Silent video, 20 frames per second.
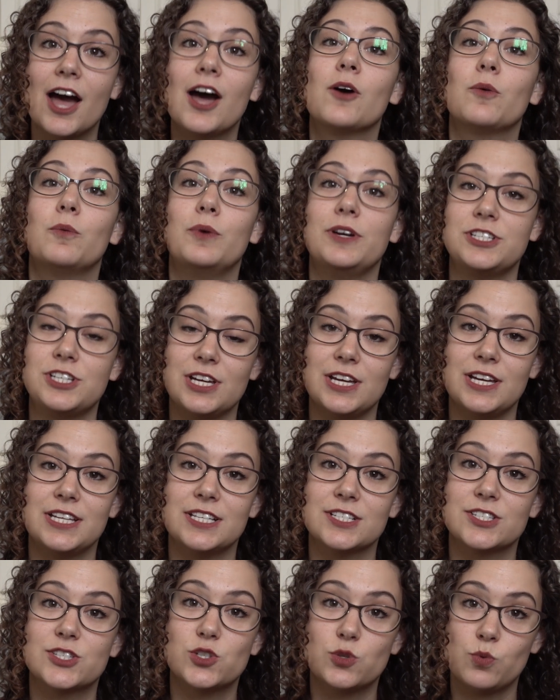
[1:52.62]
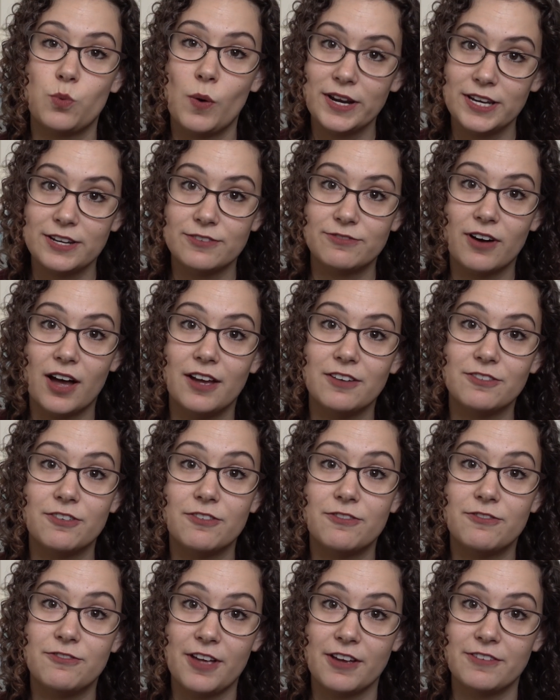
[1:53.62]
which is 25,
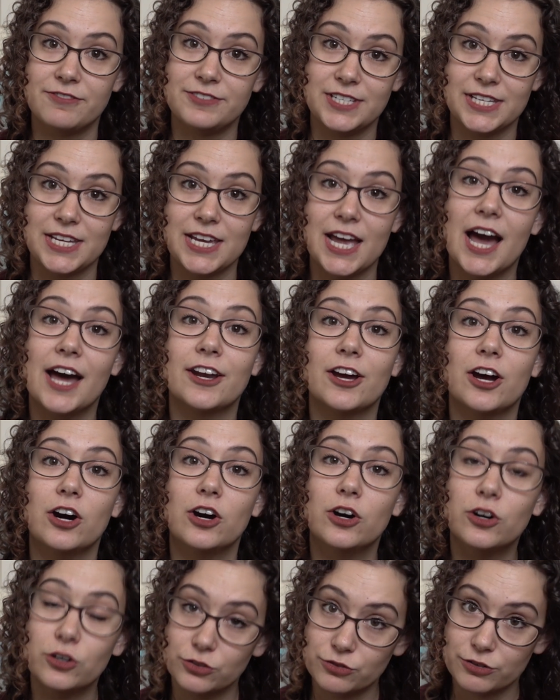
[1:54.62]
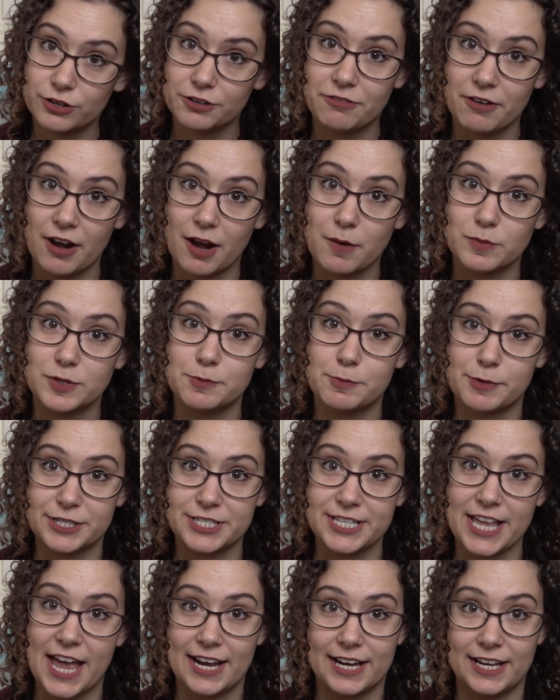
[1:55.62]
50 and 100 frames per
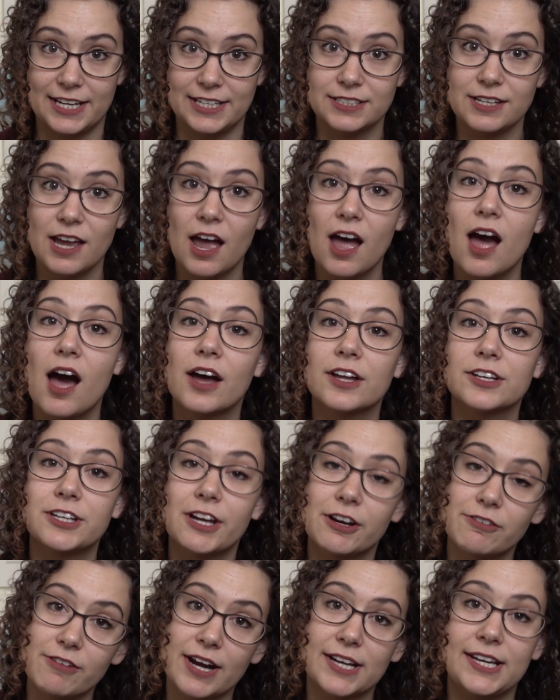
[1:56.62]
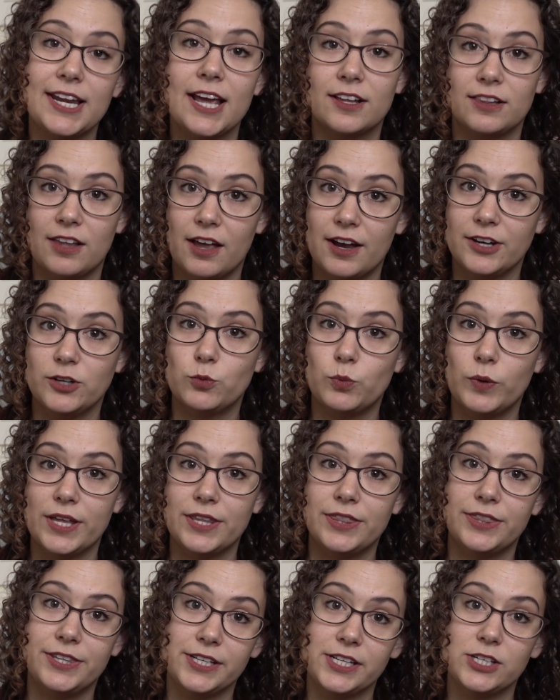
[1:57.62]
second, directly aligned
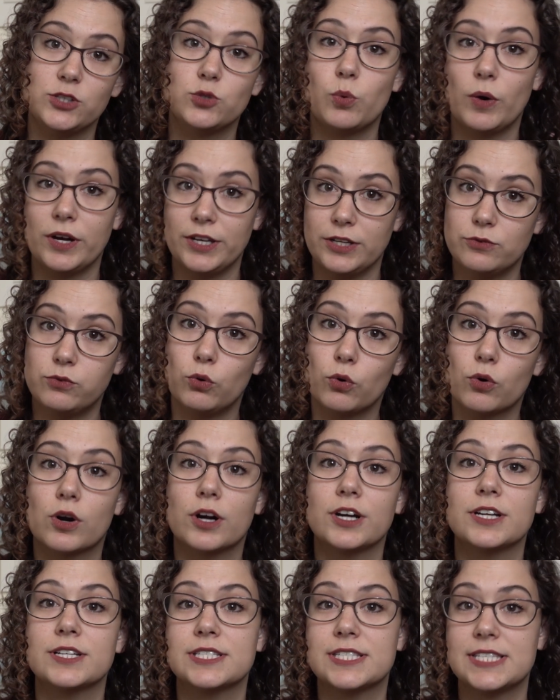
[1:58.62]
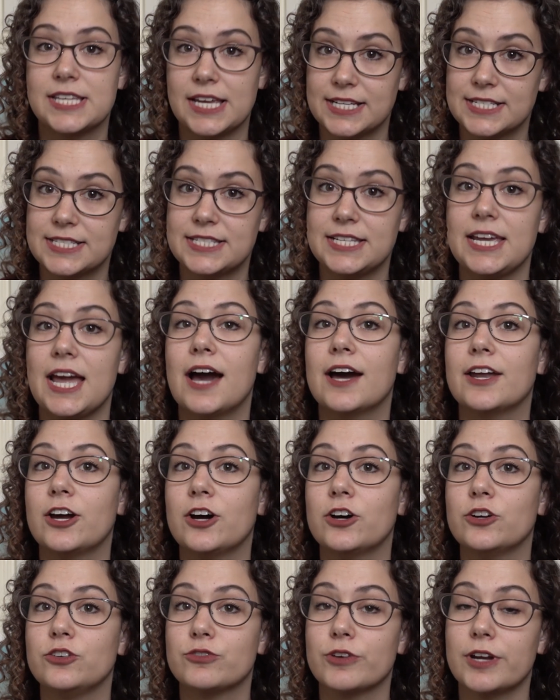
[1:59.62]
with the 24, 60 and
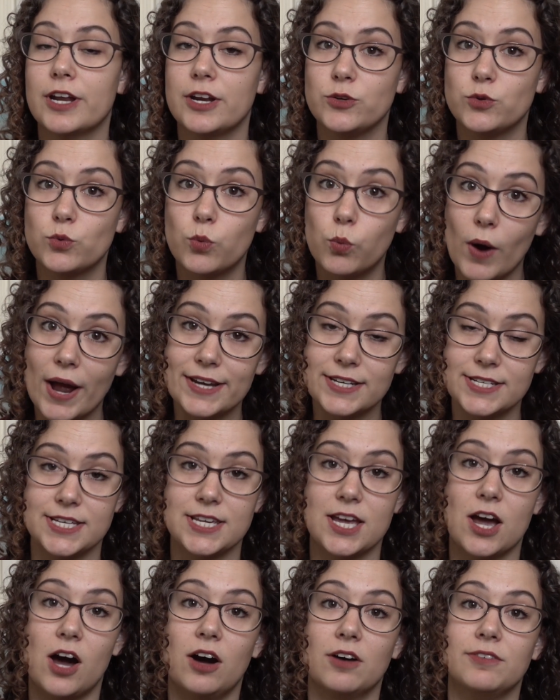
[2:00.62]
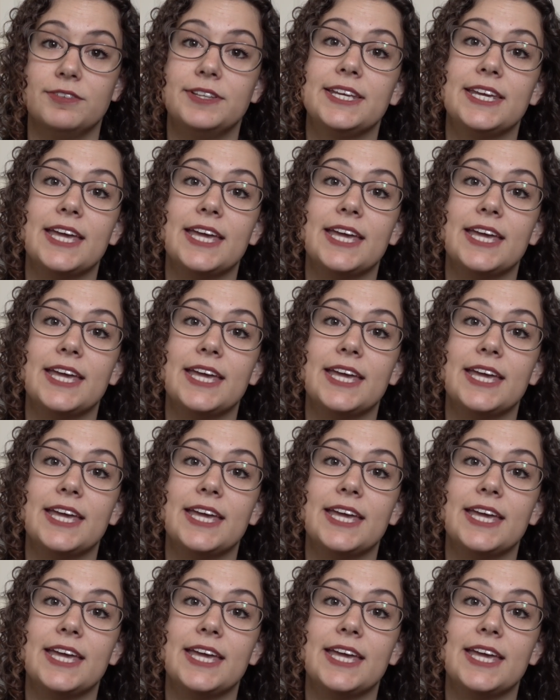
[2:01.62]
120 of the